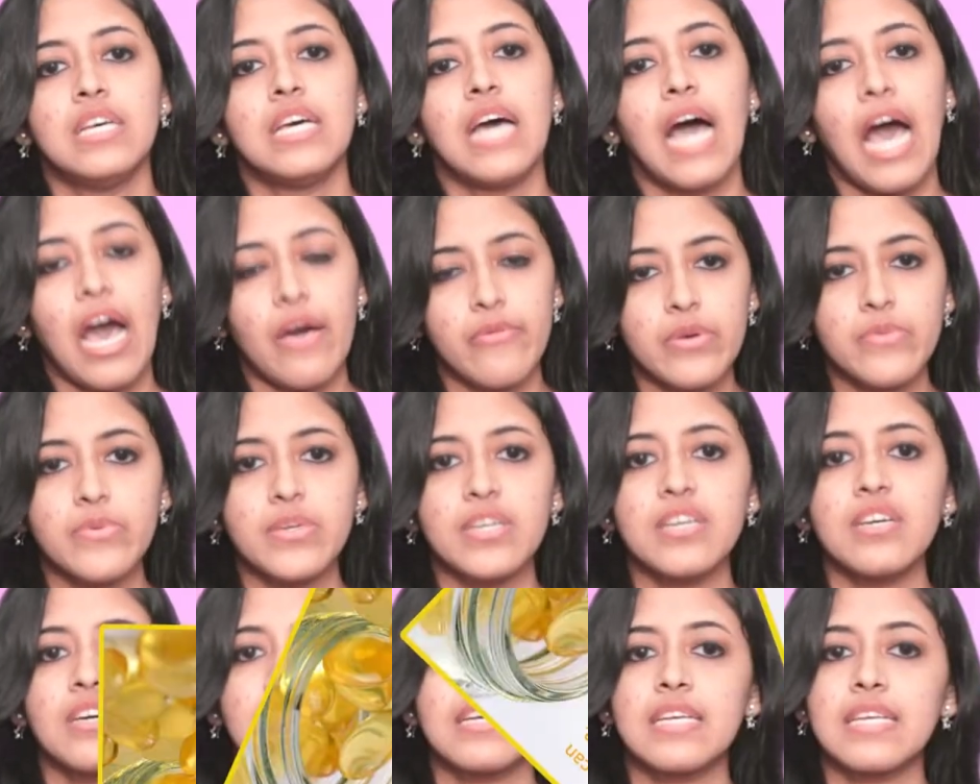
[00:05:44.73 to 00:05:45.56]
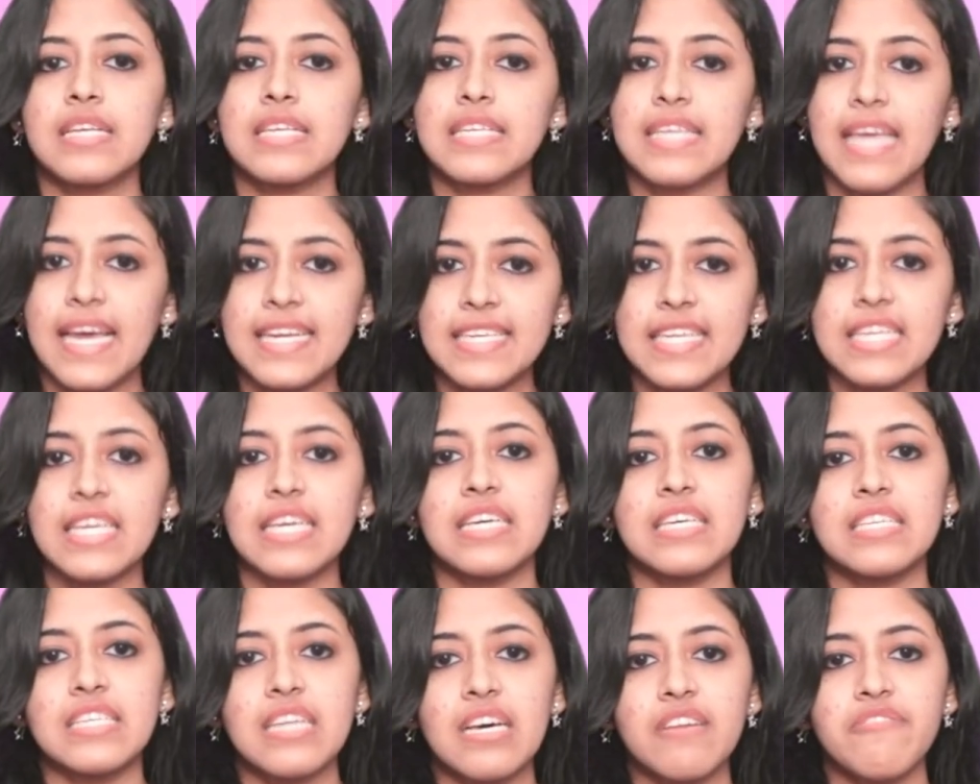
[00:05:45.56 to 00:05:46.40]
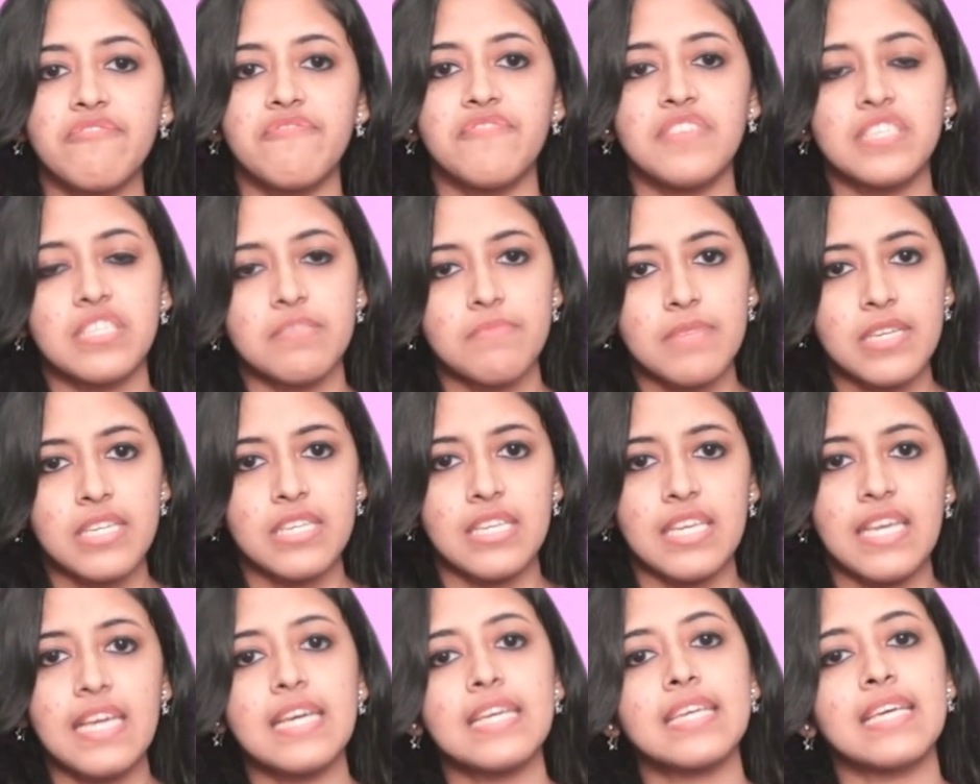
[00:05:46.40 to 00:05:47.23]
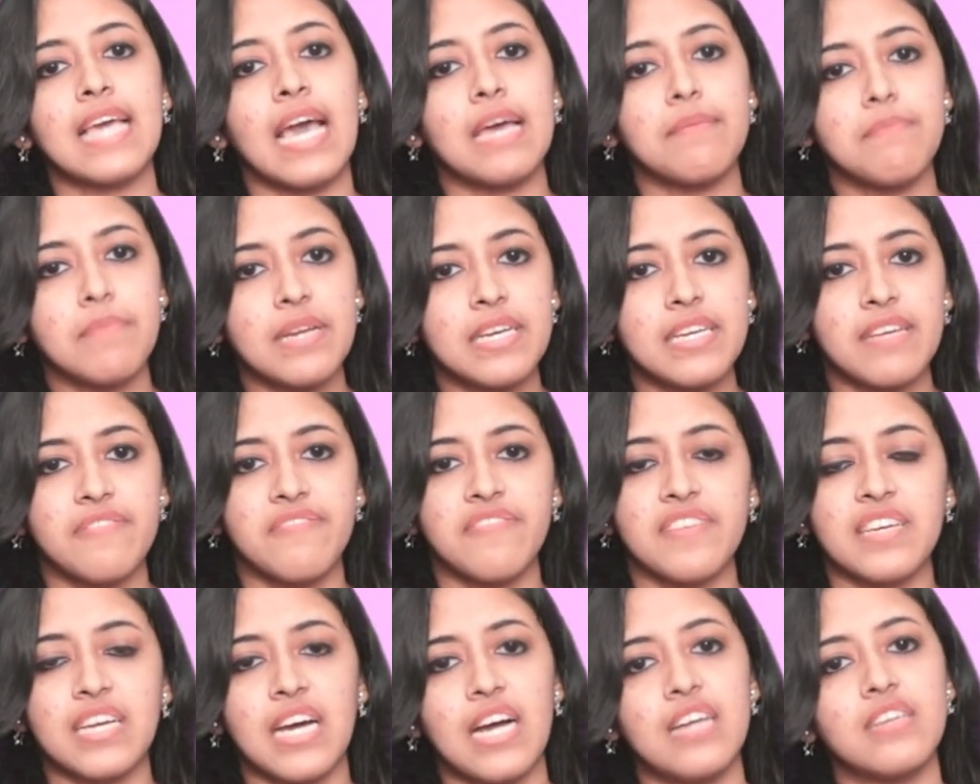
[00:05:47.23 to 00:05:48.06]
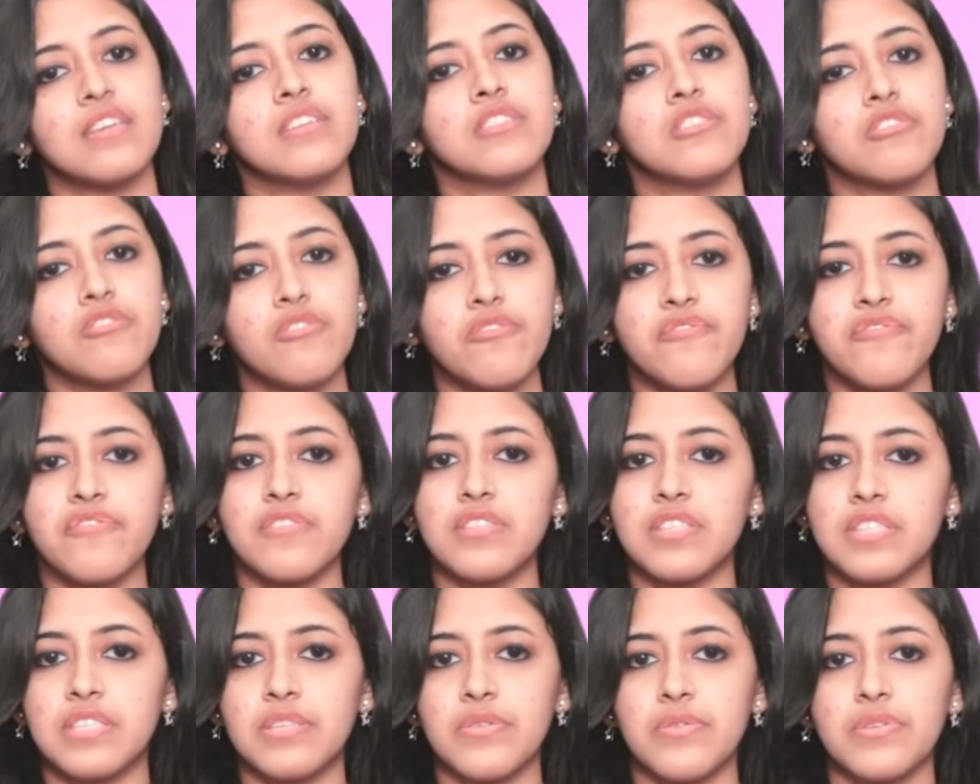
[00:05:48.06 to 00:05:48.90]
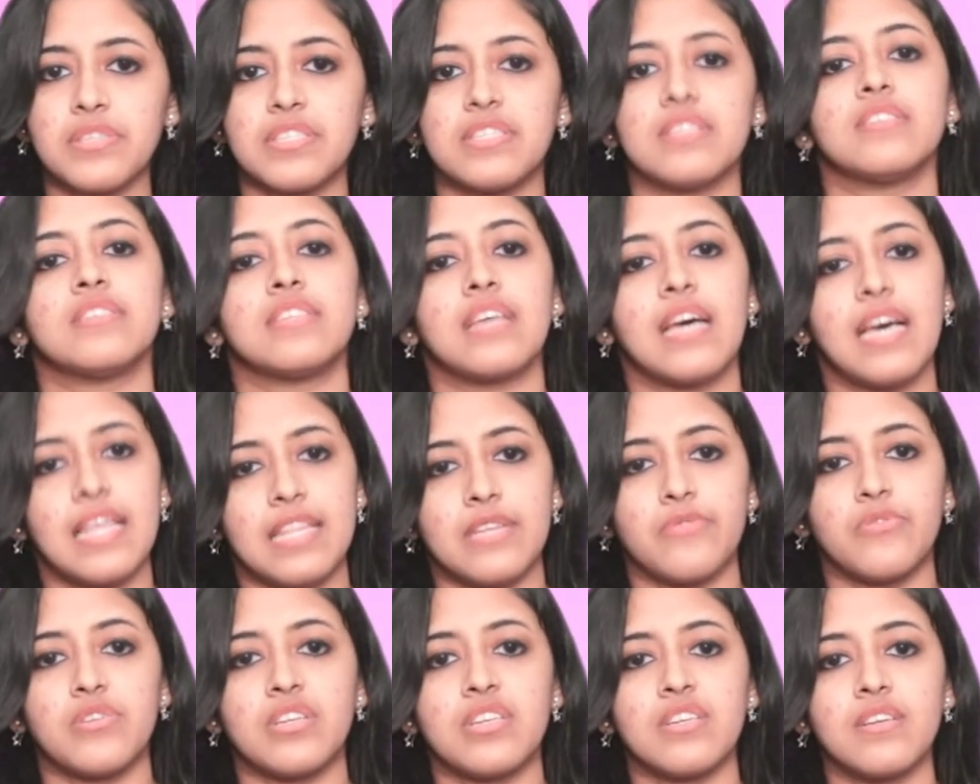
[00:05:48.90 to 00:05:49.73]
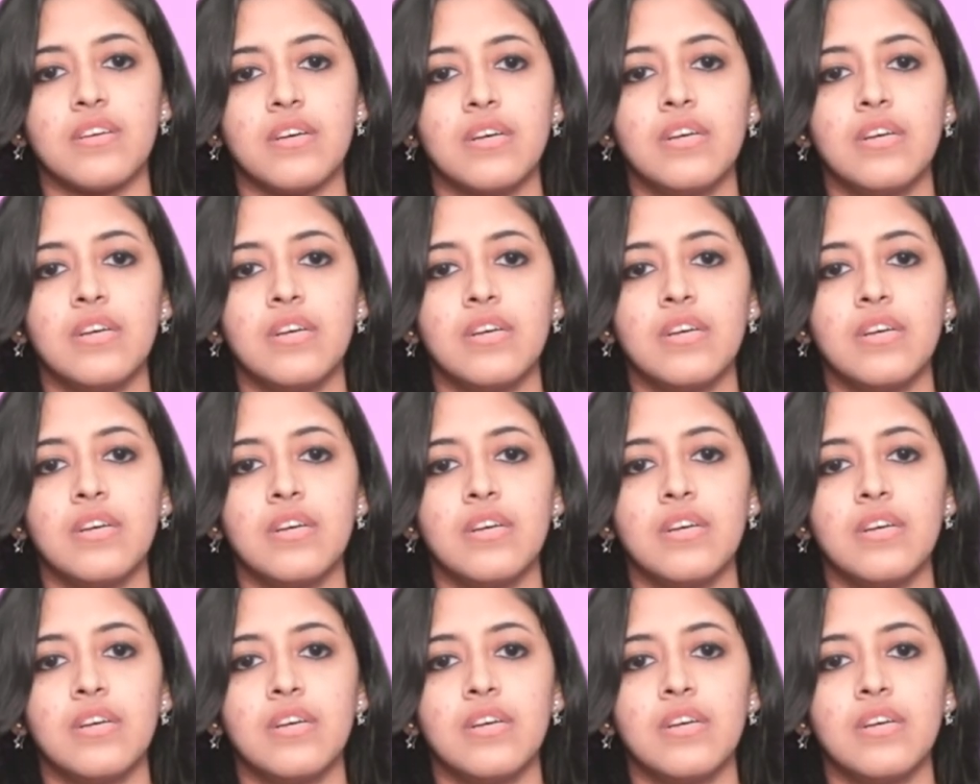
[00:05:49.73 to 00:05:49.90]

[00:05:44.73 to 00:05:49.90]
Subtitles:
However, getting enough vitamin D can be difficult through food sources alone.